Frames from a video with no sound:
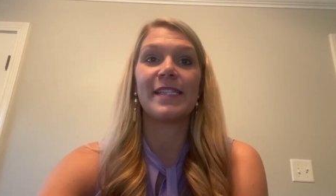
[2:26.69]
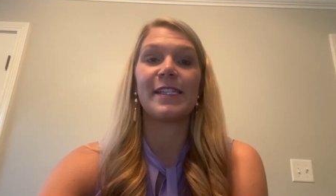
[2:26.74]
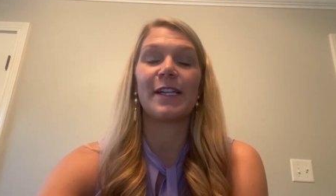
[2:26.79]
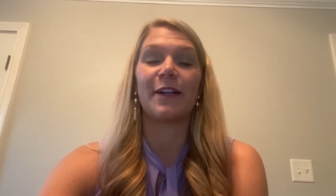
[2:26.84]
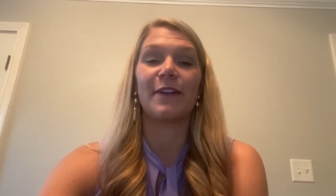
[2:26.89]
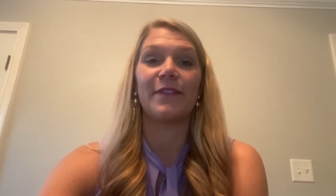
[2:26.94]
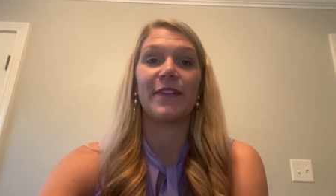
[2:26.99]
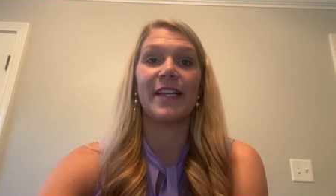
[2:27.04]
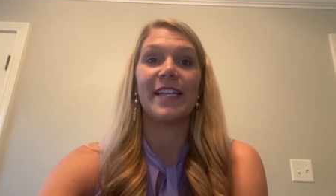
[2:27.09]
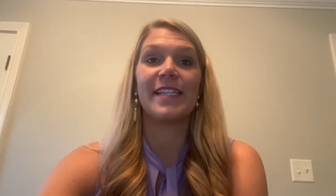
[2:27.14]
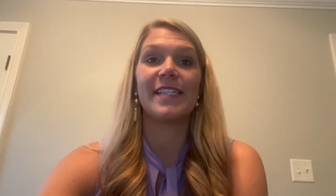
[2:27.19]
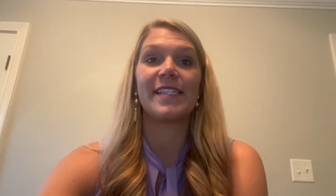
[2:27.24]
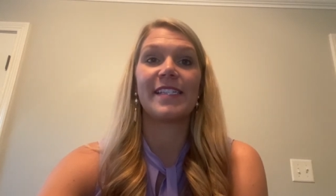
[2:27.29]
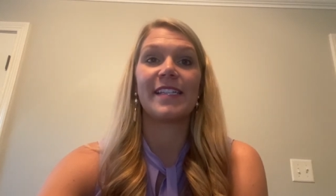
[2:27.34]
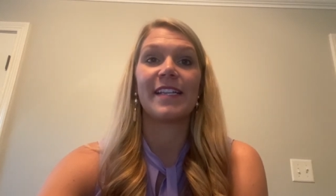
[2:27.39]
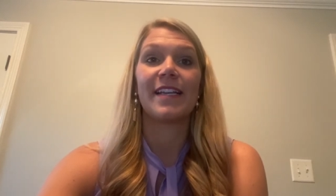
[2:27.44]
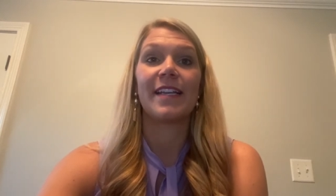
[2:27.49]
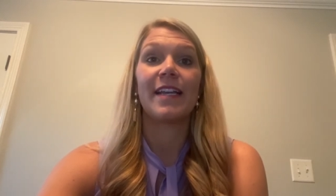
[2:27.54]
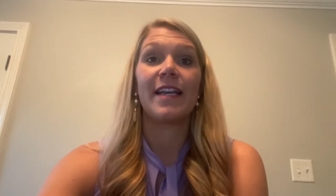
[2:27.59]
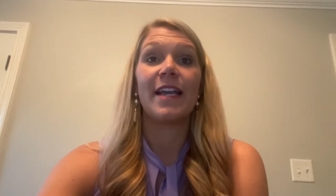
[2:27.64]
and
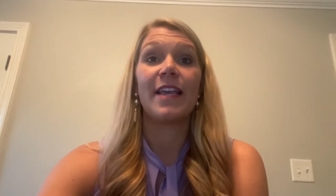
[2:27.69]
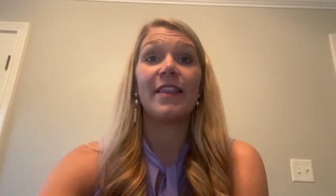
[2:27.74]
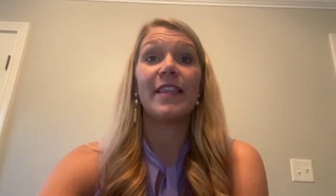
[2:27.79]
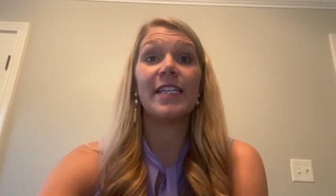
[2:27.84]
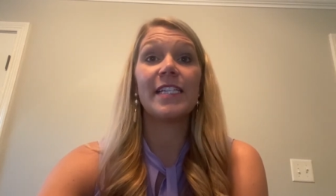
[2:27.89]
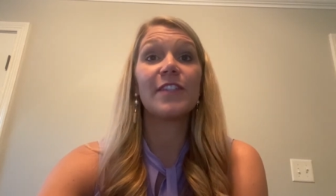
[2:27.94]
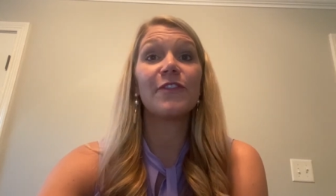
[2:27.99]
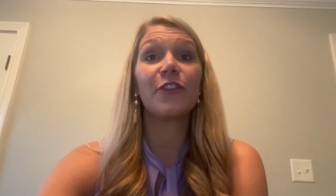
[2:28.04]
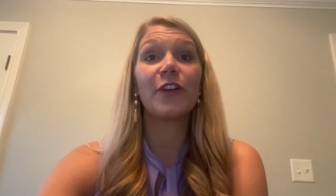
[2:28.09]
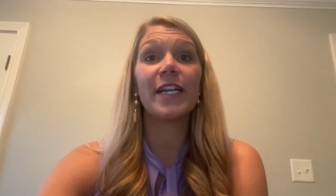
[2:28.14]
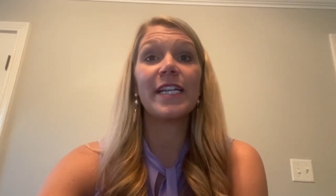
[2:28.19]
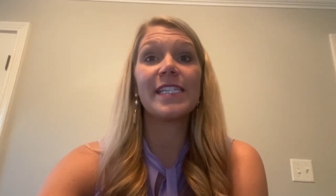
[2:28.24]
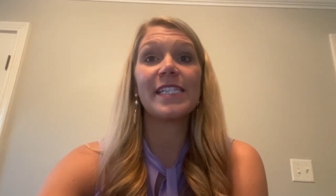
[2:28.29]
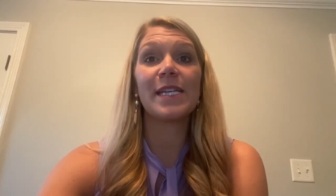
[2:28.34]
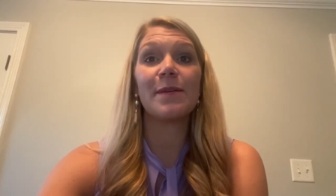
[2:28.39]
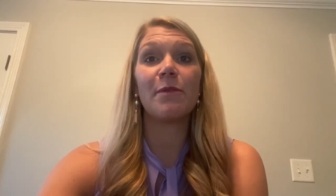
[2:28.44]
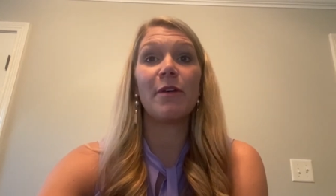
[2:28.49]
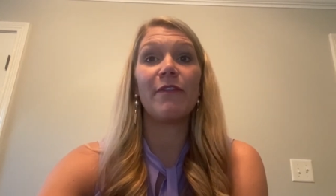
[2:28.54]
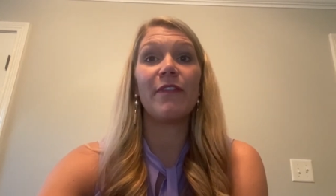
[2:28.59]
service. This free